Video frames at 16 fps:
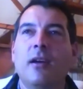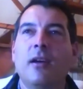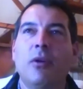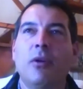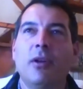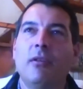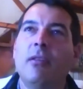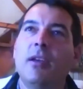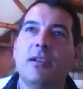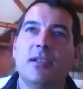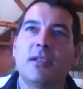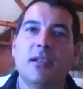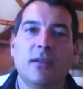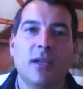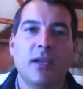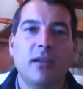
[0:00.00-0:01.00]
Why do they
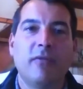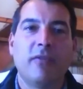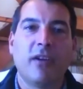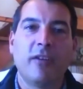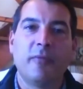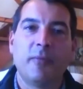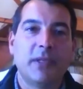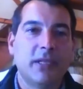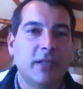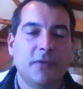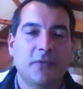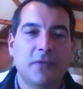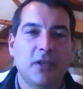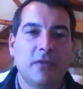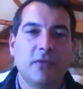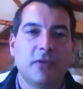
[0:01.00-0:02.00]
sell 95% of
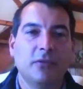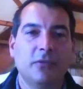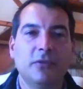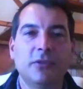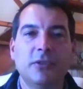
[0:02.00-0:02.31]
Sauvignon?